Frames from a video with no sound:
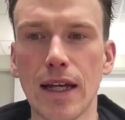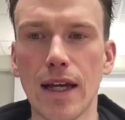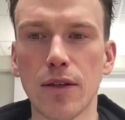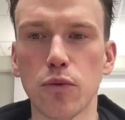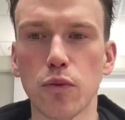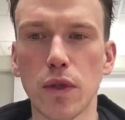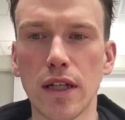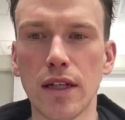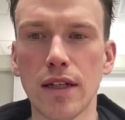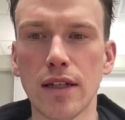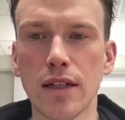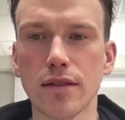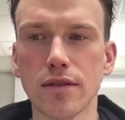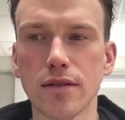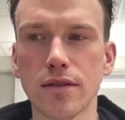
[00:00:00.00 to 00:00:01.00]
And we
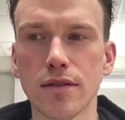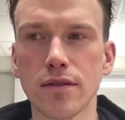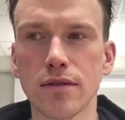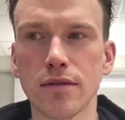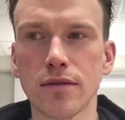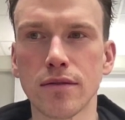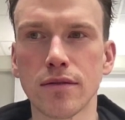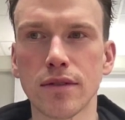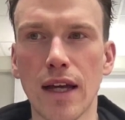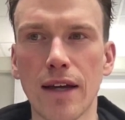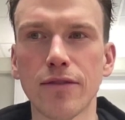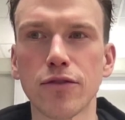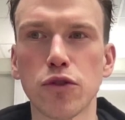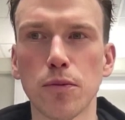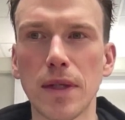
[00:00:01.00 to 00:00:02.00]

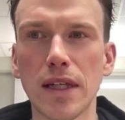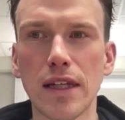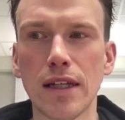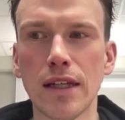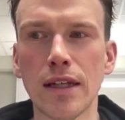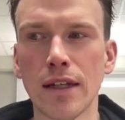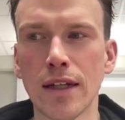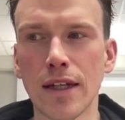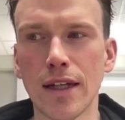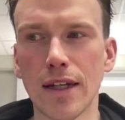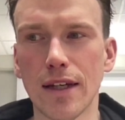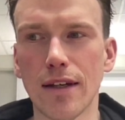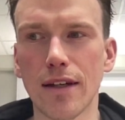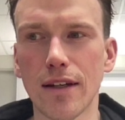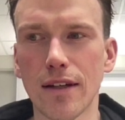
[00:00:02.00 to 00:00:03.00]
have to be
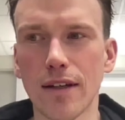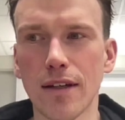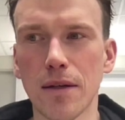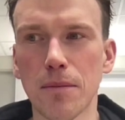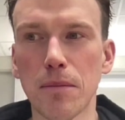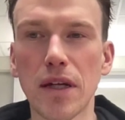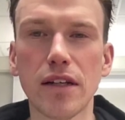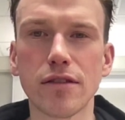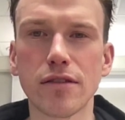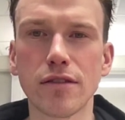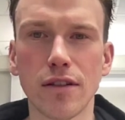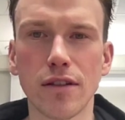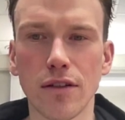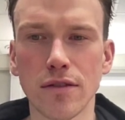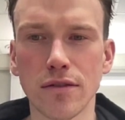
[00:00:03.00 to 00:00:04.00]

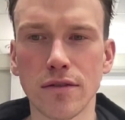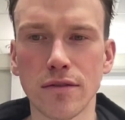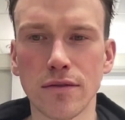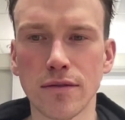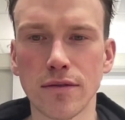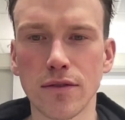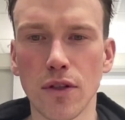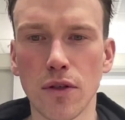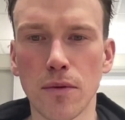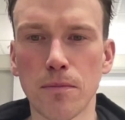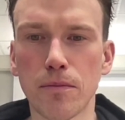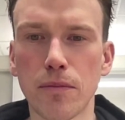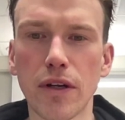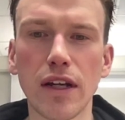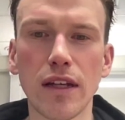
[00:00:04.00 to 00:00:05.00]
better on
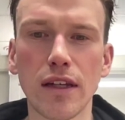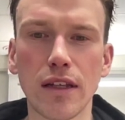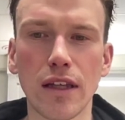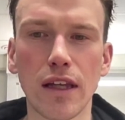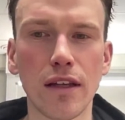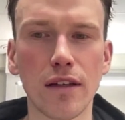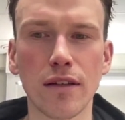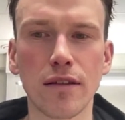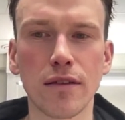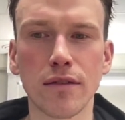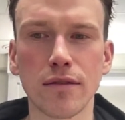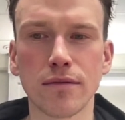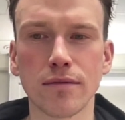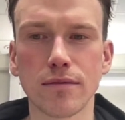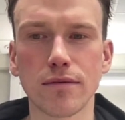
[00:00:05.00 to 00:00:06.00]
breaking
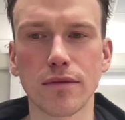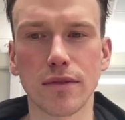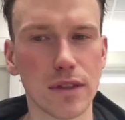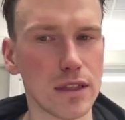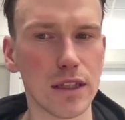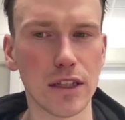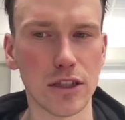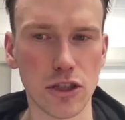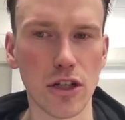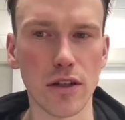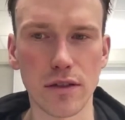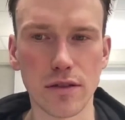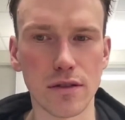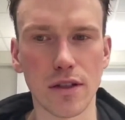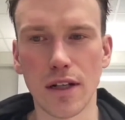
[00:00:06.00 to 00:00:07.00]
each
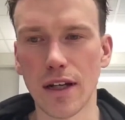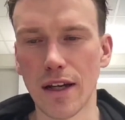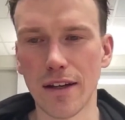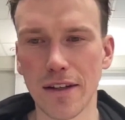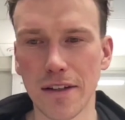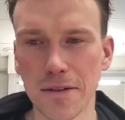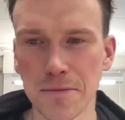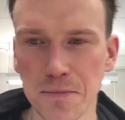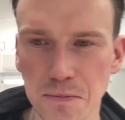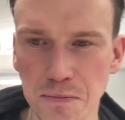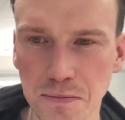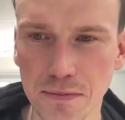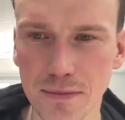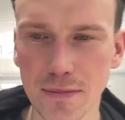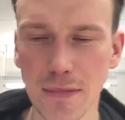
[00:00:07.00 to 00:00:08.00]
other,
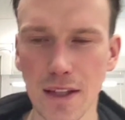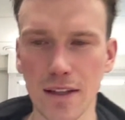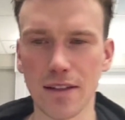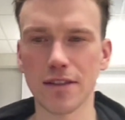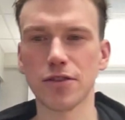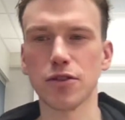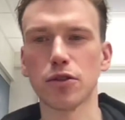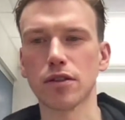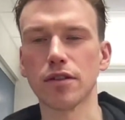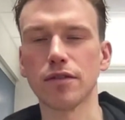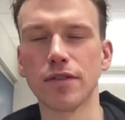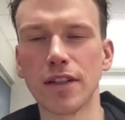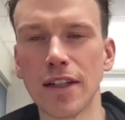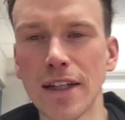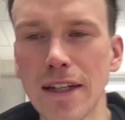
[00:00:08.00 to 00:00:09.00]
sort of.